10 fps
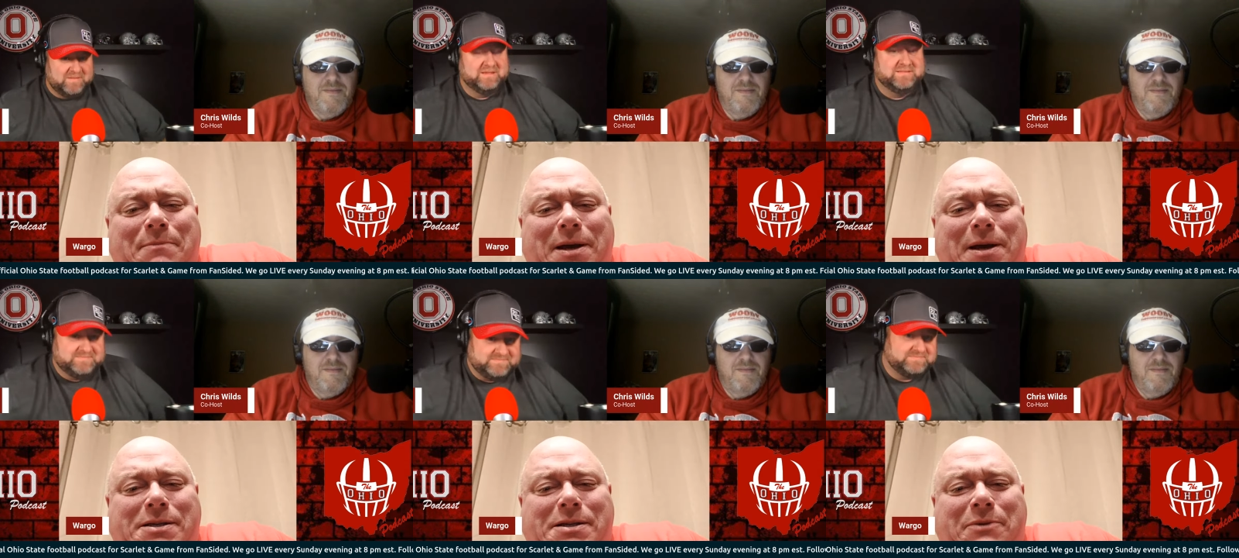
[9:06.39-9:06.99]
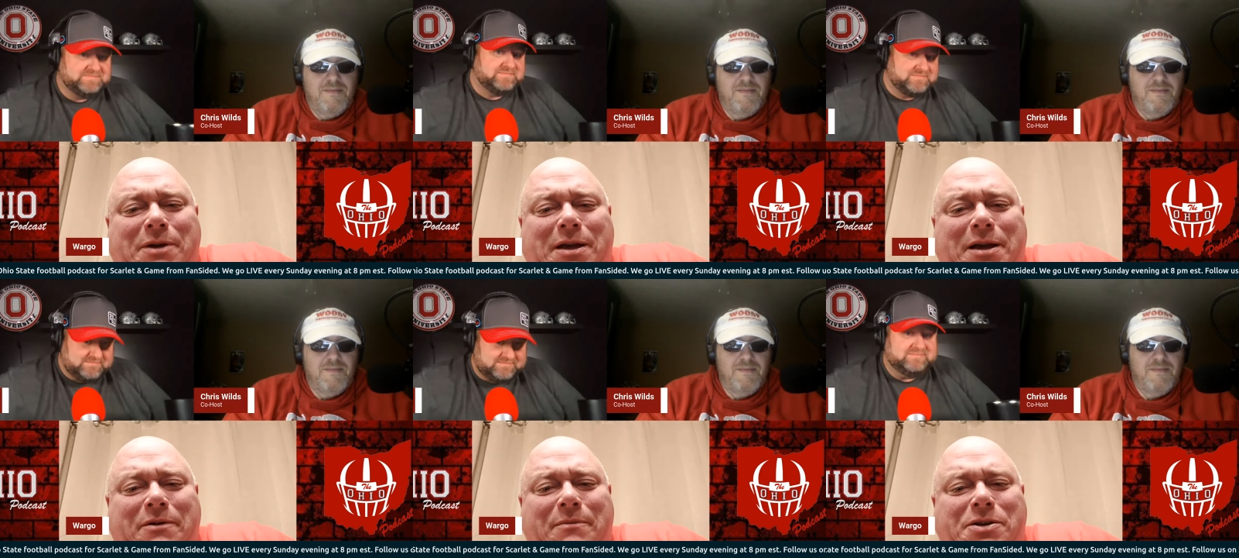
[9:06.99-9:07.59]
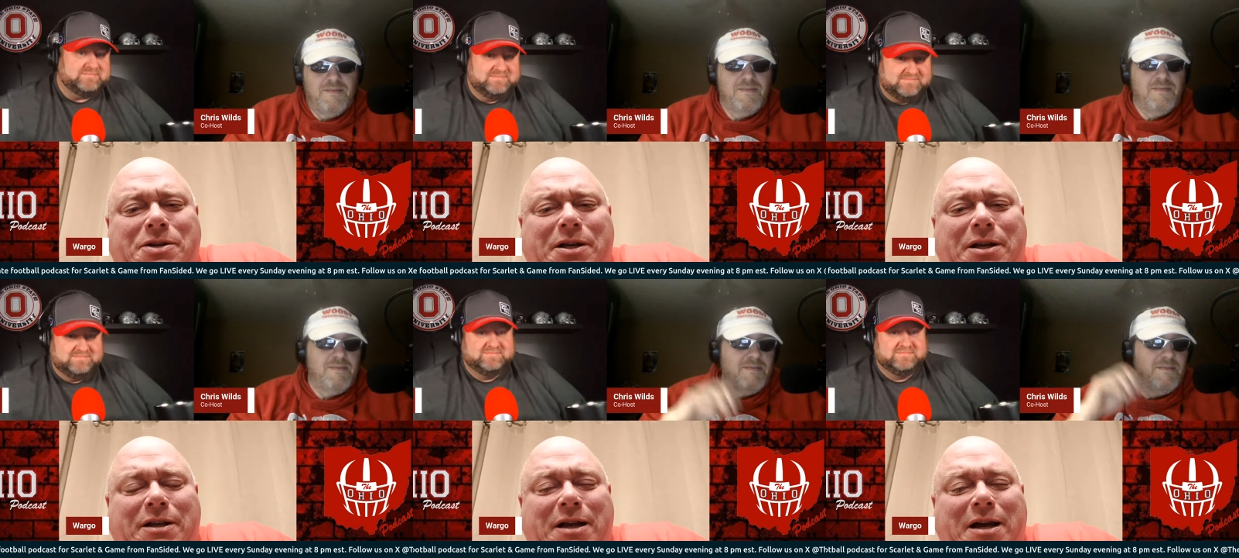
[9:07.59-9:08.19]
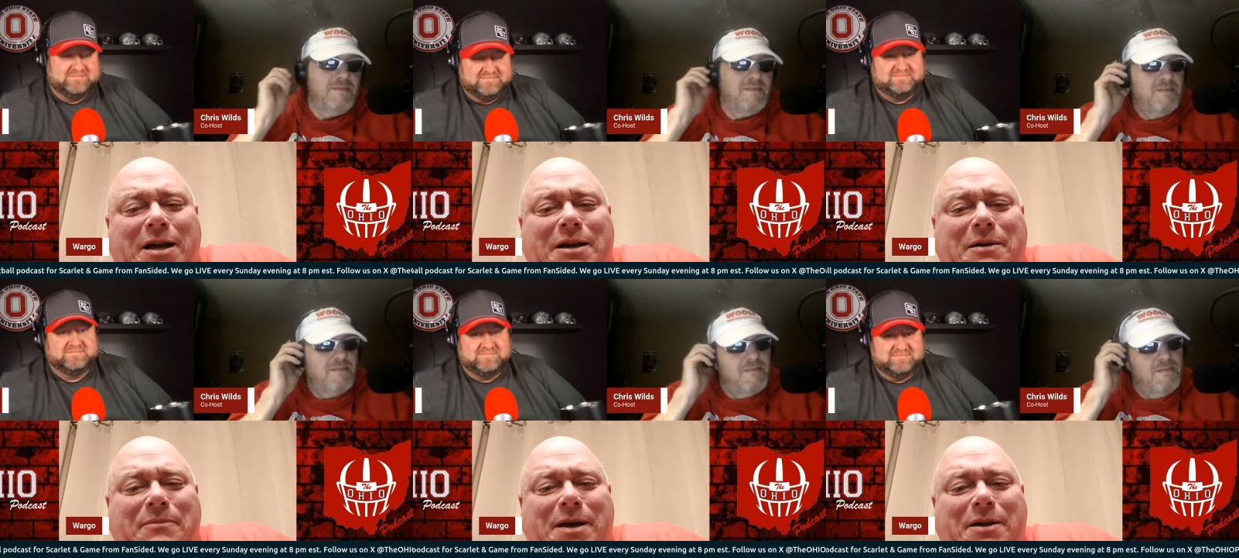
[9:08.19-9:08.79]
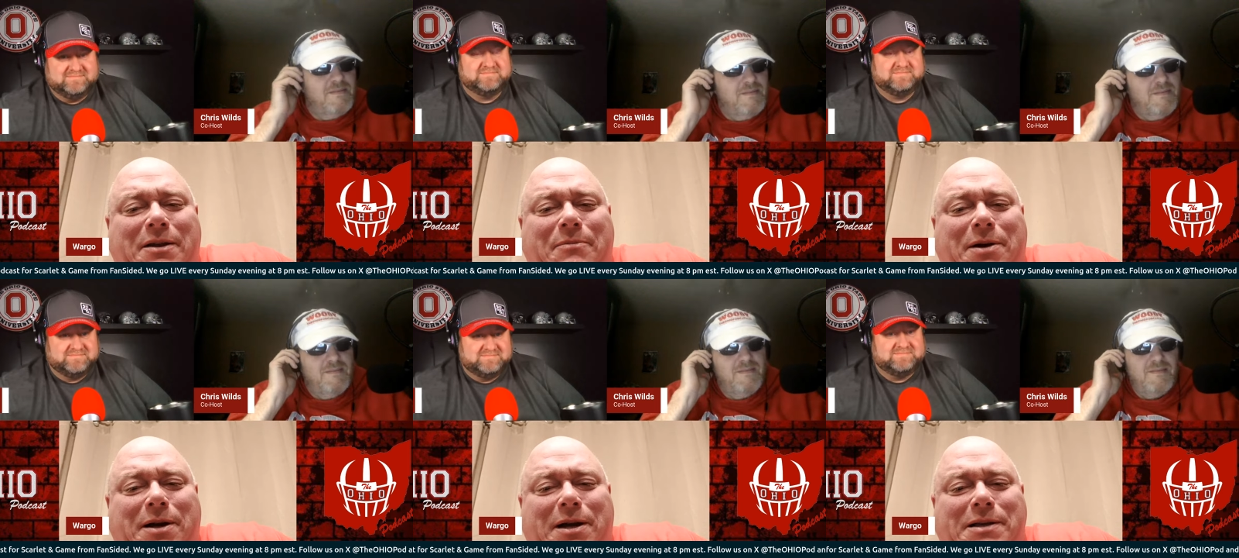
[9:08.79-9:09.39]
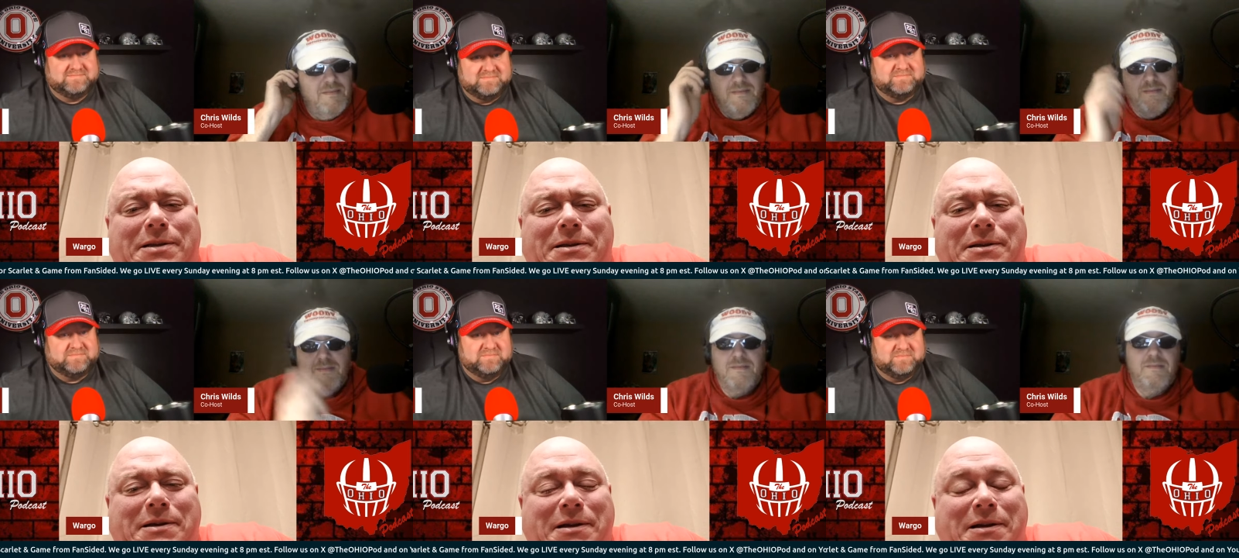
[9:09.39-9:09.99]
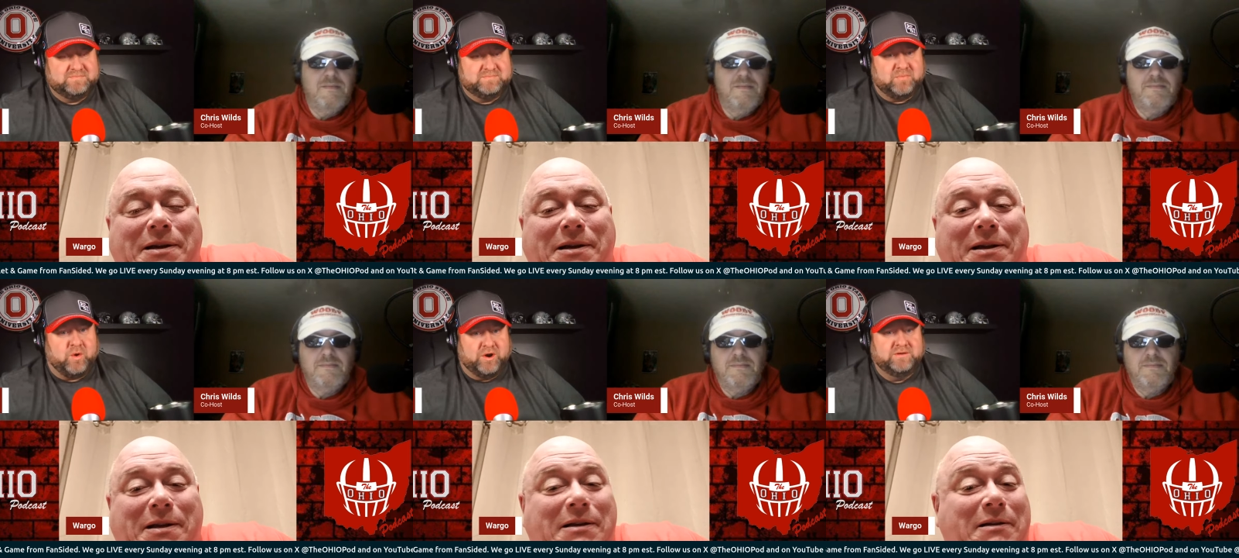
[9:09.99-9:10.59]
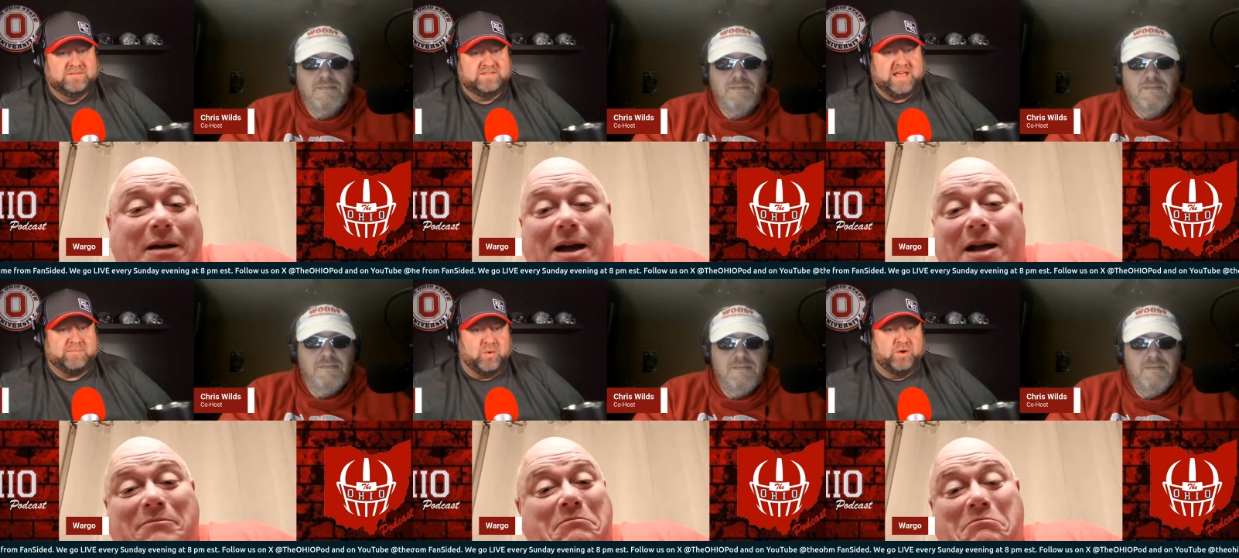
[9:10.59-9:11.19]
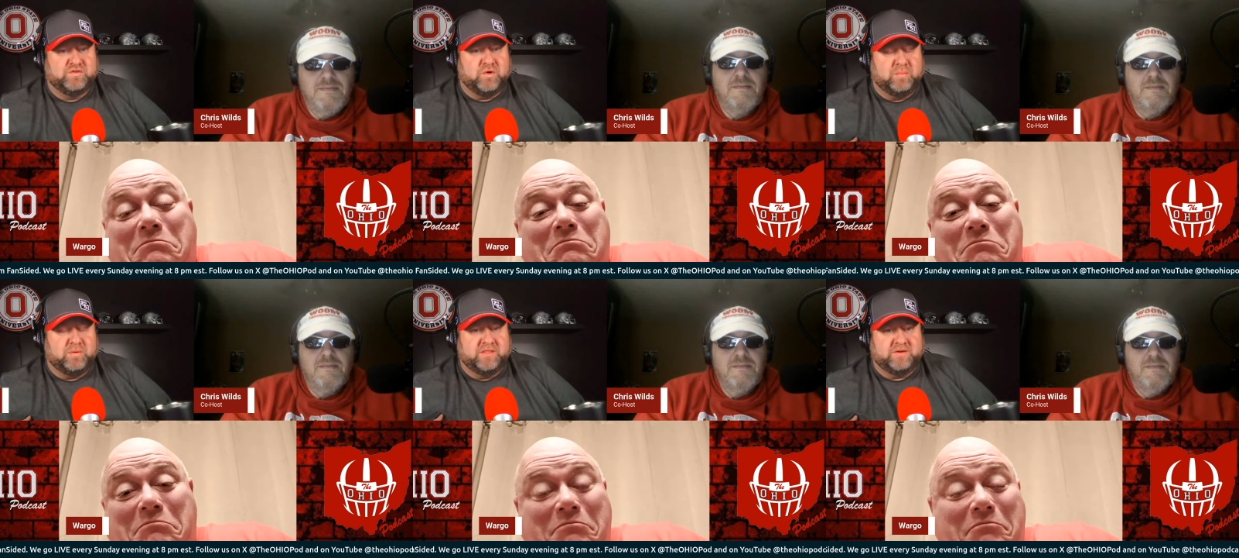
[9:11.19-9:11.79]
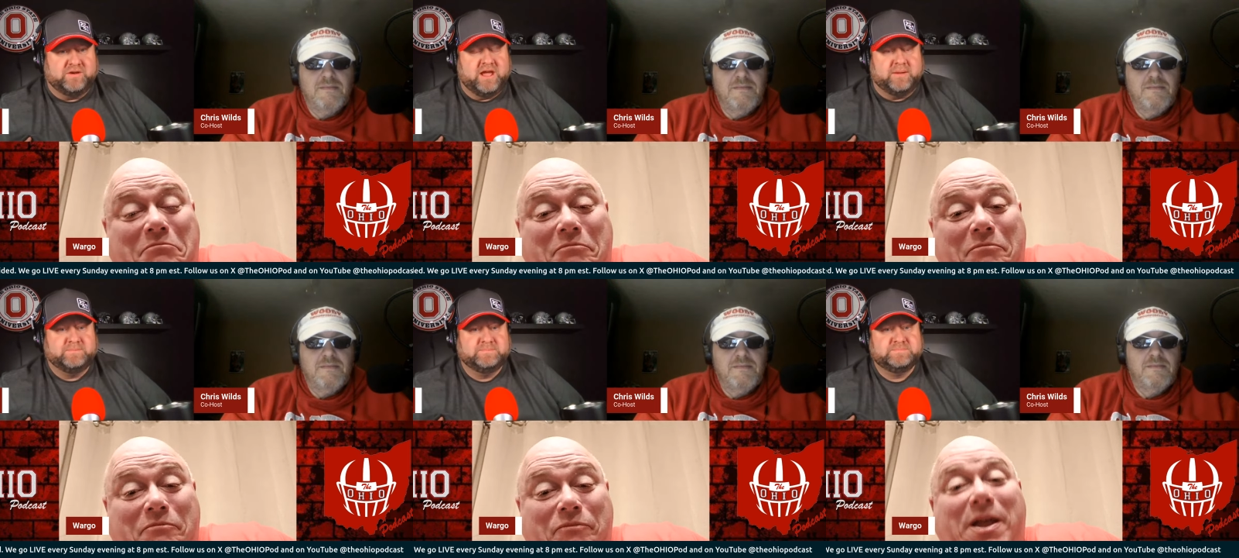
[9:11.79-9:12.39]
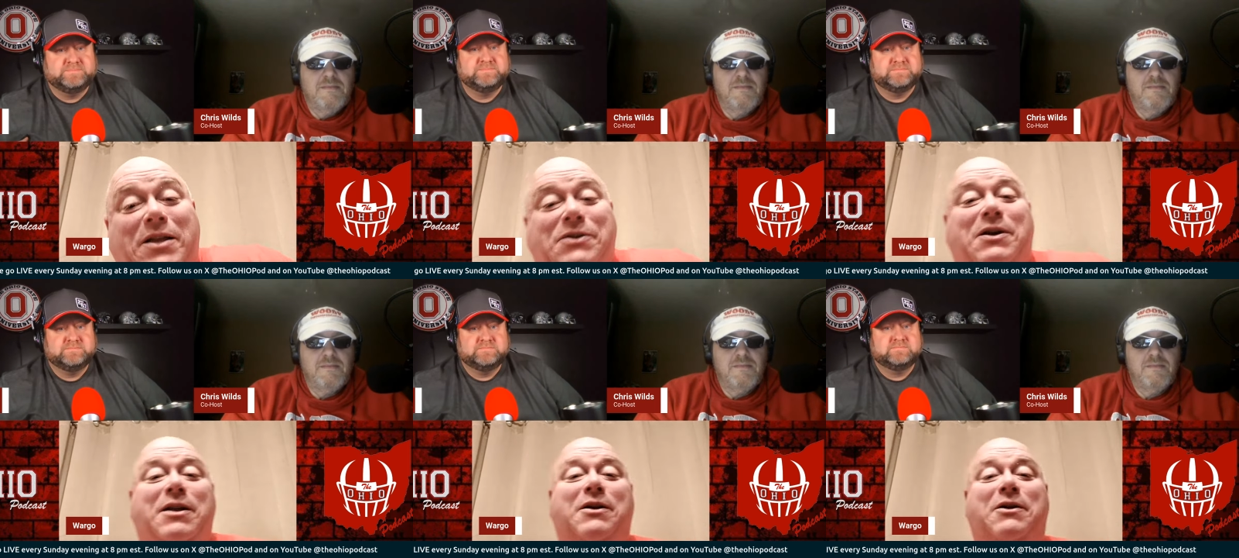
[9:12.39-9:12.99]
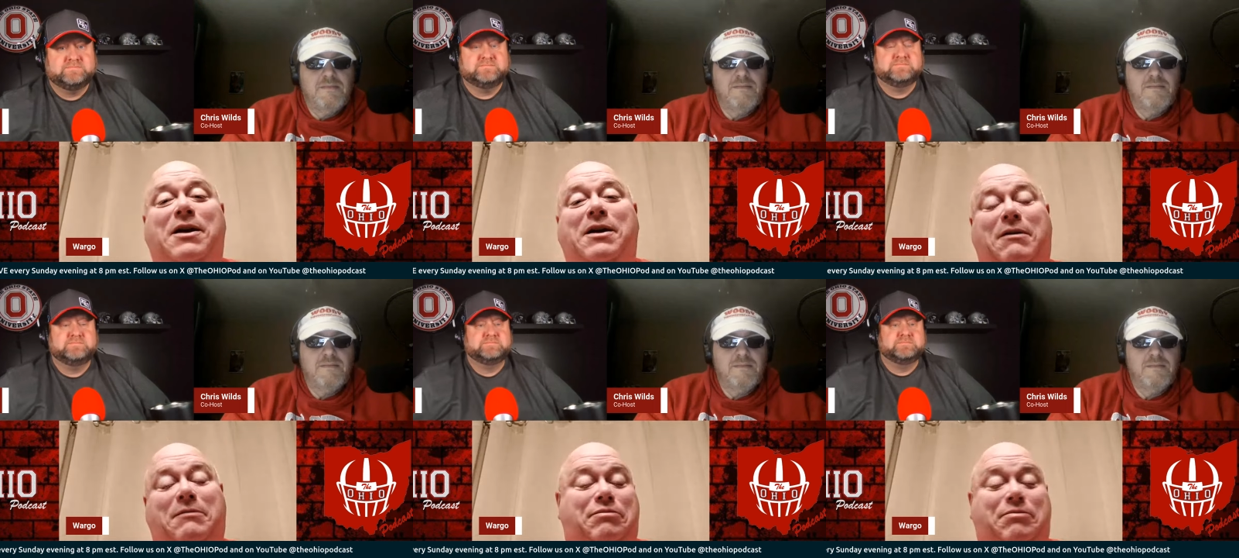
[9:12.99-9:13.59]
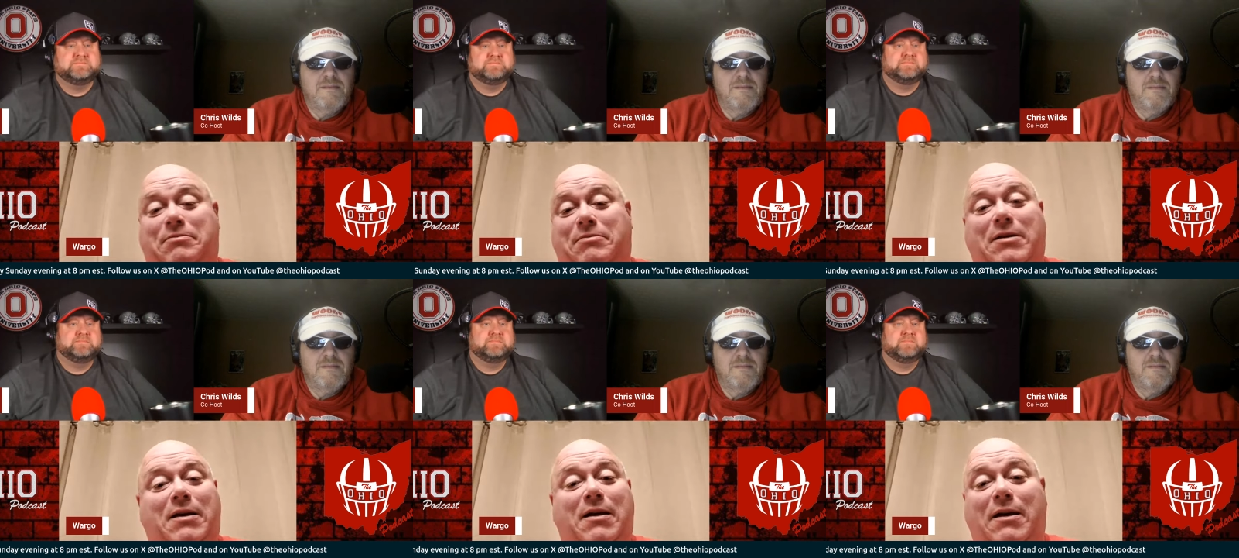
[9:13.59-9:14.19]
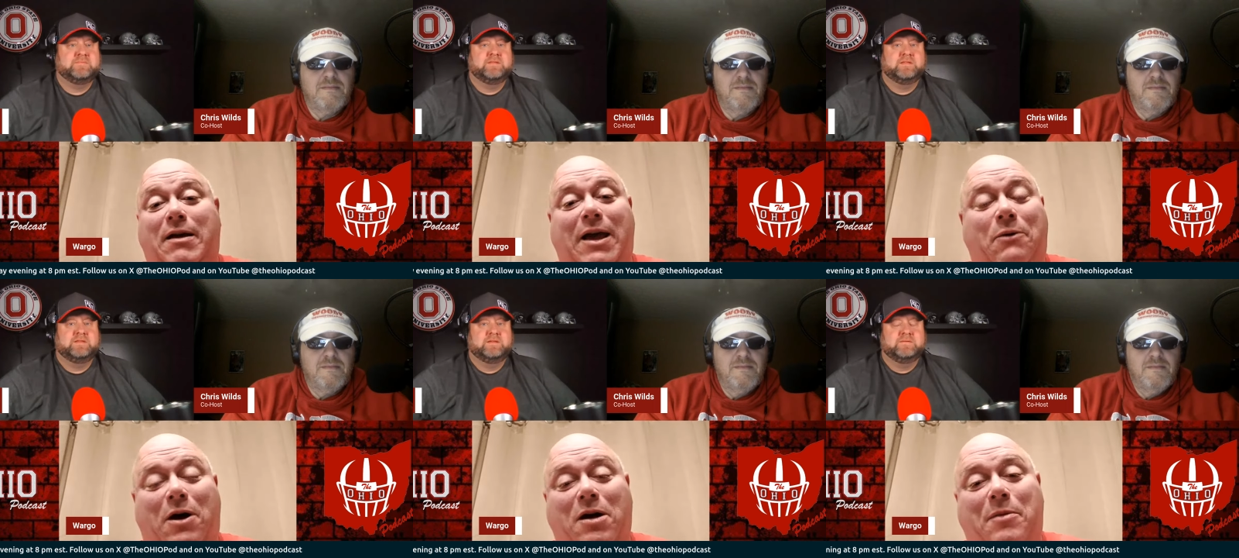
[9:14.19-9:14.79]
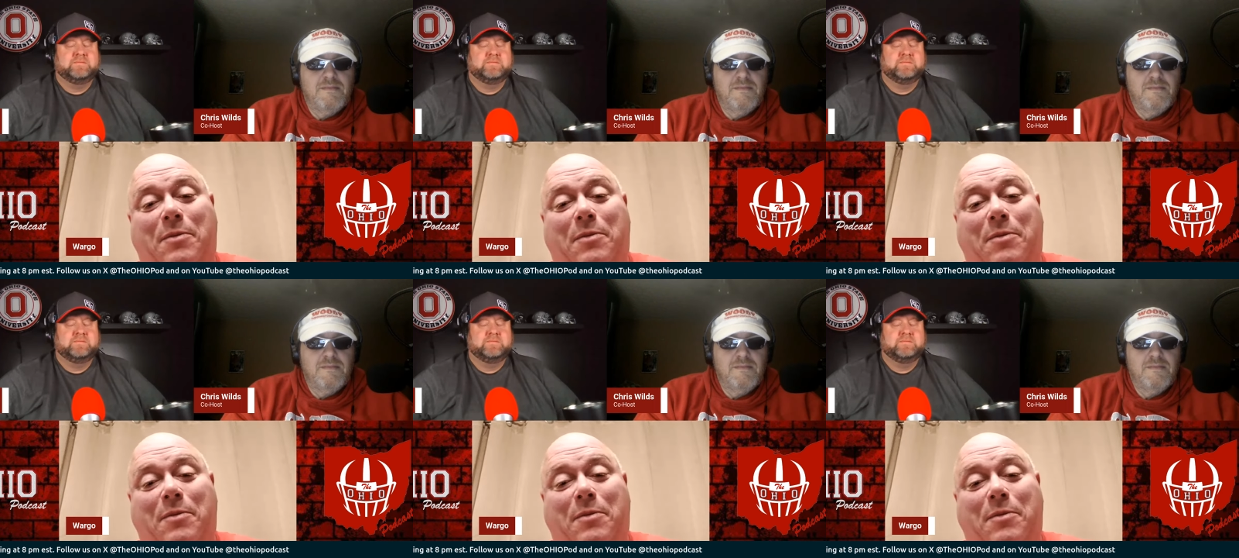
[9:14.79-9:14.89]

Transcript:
Speaker 1: past? Then we have a Michigan guy come down to the Buckeyes.
Speaker 2: Zach Bourne's older brother, yeah.
Speaker 1: That's right. Okay. Hey, welcome